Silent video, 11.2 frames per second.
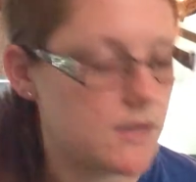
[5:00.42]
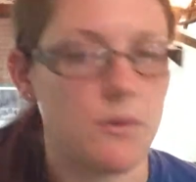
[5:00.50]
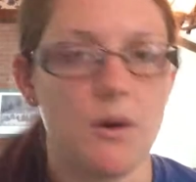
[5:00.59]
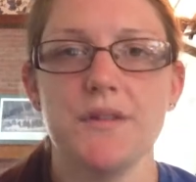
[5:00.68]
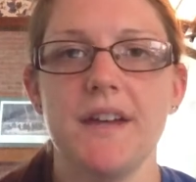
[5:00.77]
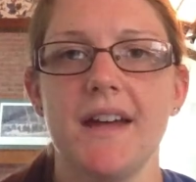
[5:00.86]
These were
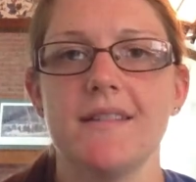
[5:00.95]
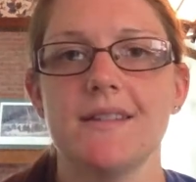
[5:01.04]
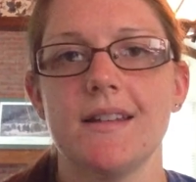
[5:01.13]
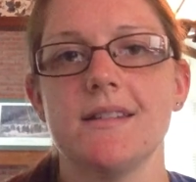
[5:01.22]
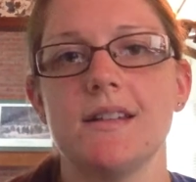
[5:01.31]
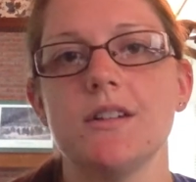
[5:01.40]
all 10
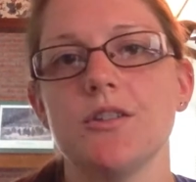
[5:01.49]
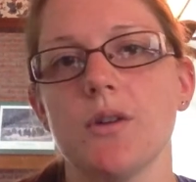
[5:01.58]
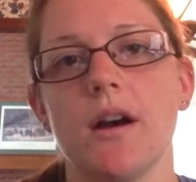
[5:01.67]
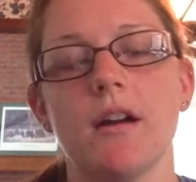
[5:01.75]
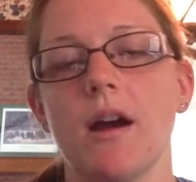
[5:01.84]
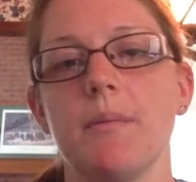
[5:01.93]
cents each, so
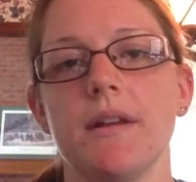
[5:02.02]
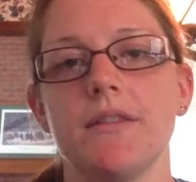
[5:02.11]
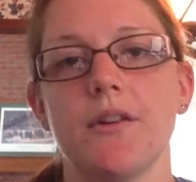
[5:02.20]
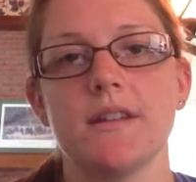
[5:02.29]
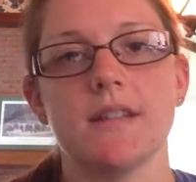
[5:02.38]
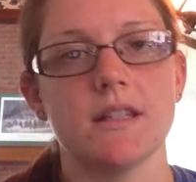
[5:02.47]
I paid
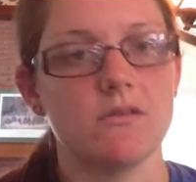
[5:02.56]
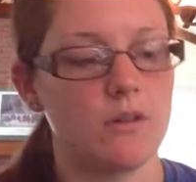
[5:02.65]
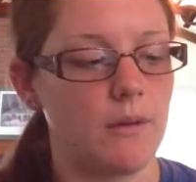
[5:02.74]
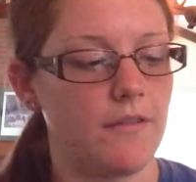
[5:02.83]
30 cents for them.